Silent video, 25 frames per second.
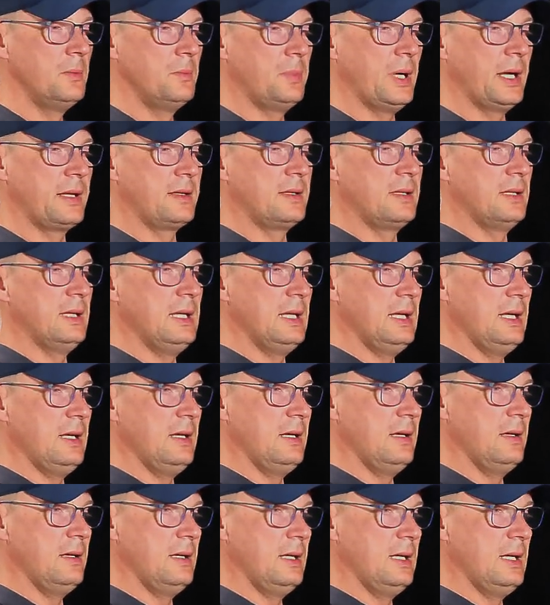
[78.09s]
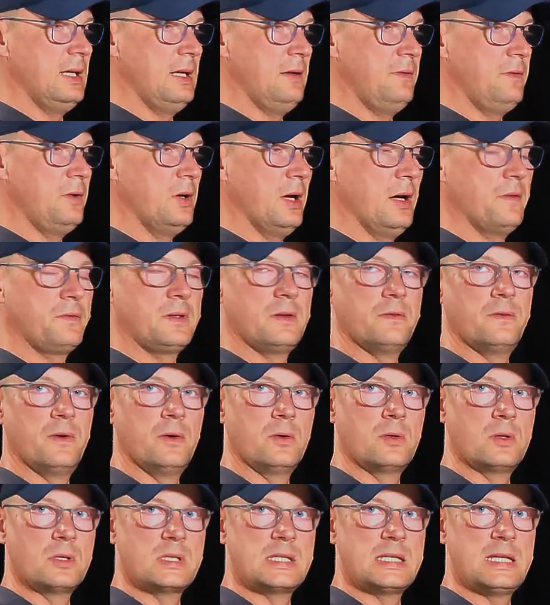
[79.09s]
but if you have to
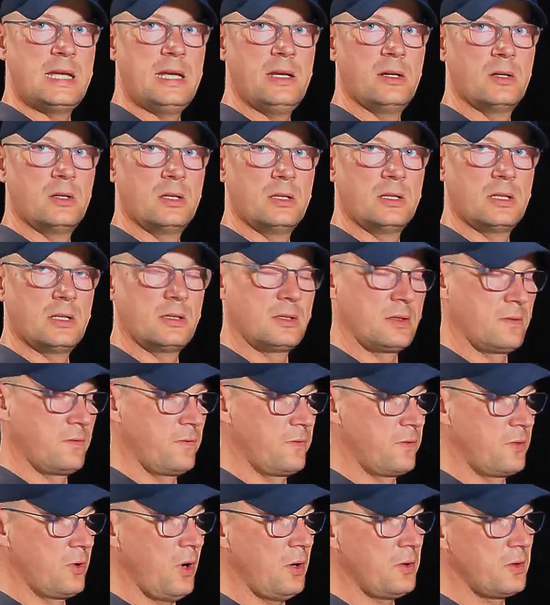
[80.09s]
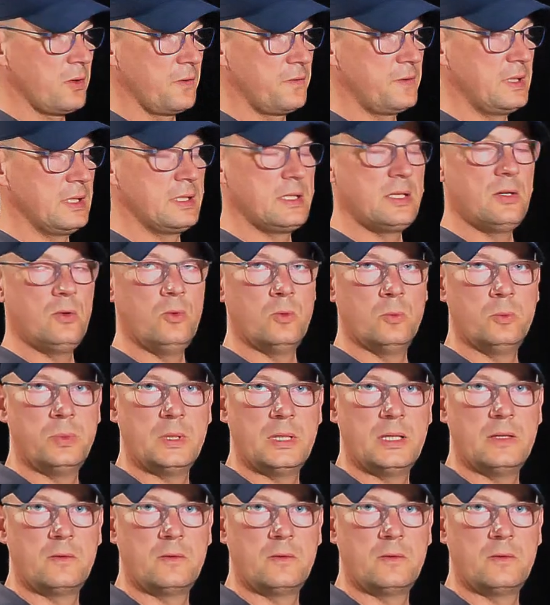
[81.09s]
focus here in the front of the tube,